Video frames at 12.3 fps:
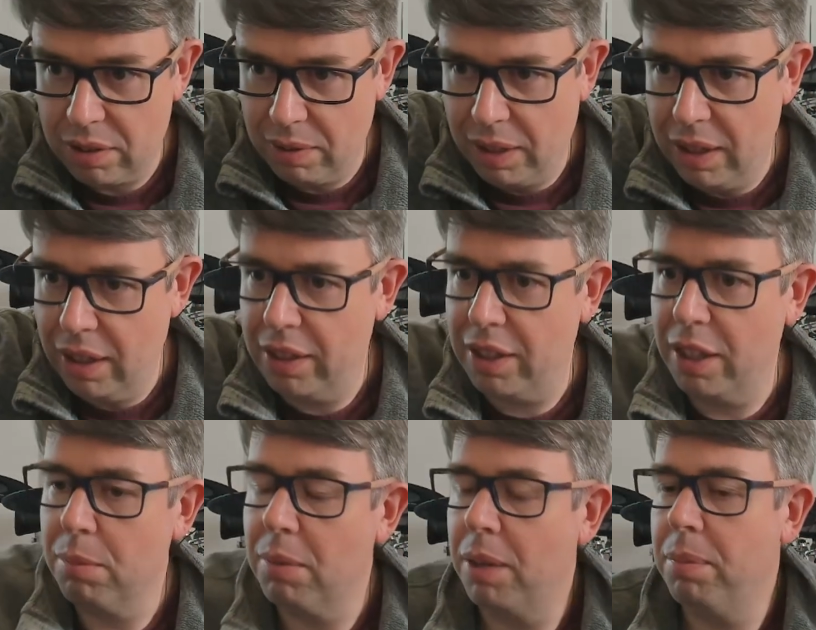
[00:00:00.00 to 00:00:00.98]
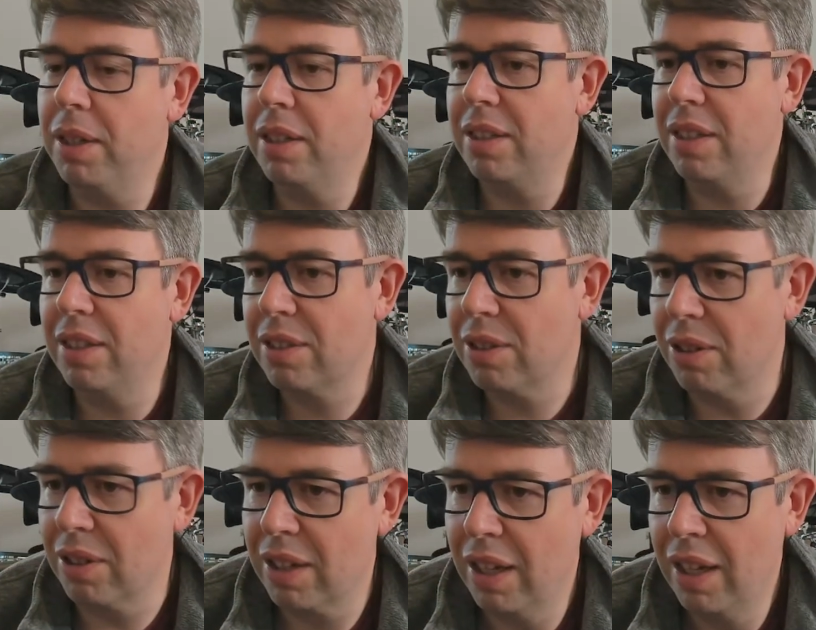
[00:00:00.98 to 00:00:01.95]
So I think my PC's
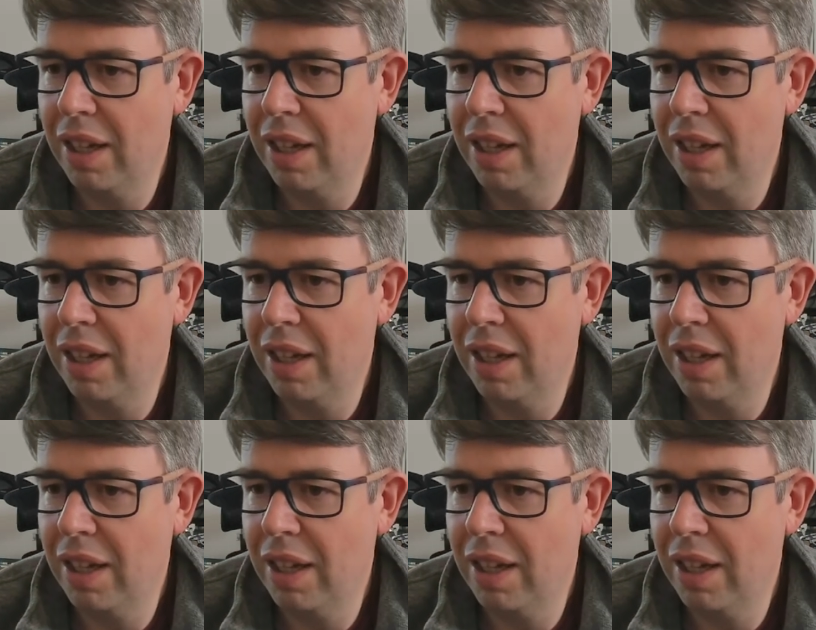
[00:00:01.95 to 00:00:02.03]
clock